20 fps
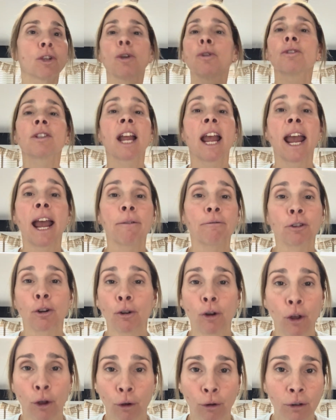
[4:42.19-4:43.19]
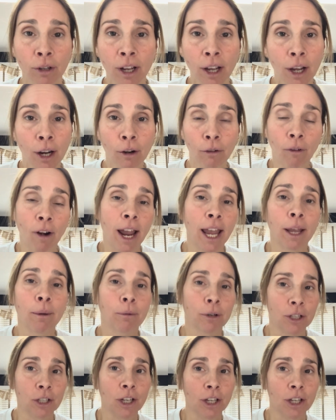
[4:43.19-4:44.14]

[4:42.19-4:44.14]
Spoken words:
Tuesday afternoon, right,